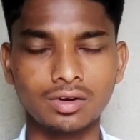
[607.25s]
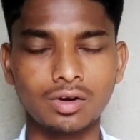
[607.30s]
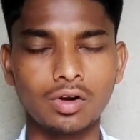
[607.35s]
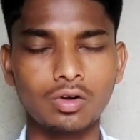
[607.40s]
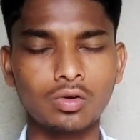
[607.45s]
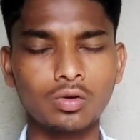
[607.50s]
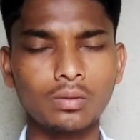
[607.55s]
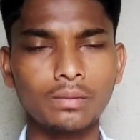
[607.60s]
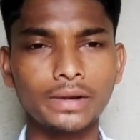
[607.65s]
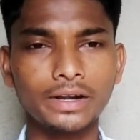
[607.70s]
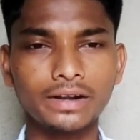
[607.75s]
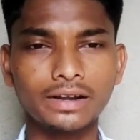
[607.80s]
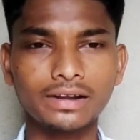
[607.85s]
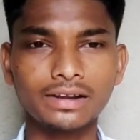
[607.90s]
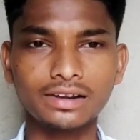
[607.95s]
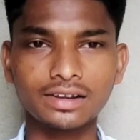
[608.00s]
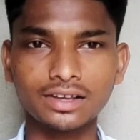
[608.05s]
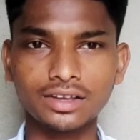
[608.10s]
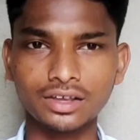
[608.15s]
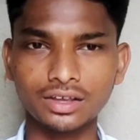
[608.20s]

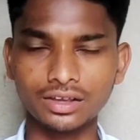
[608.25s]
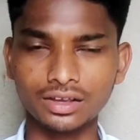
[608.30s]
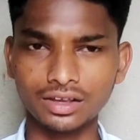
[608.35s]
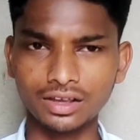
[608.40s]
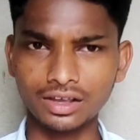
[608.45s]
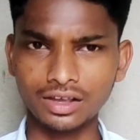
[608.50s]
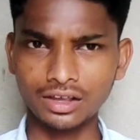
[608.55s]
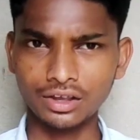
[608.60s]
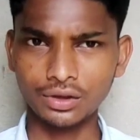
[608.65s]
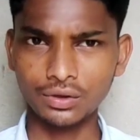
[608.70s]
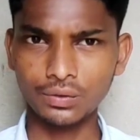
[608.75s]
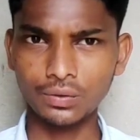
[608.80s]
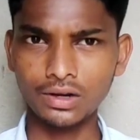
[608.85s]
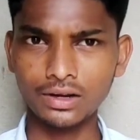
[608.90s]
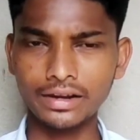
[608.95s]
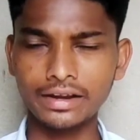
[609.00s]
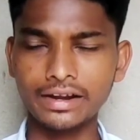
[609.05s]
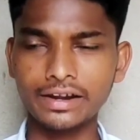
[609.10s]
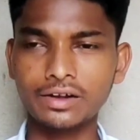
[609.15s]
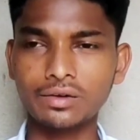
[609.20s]
Automatically you will
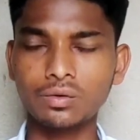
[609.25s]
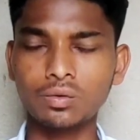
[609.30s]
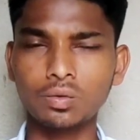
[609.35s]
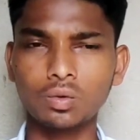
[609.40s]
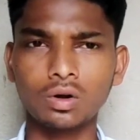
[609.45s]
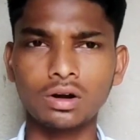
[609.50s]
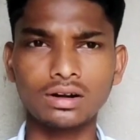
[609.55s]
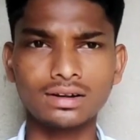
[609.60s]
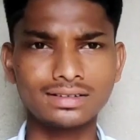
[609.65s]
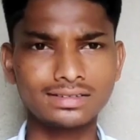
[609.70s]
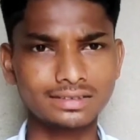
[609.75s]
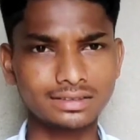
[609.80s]
get words,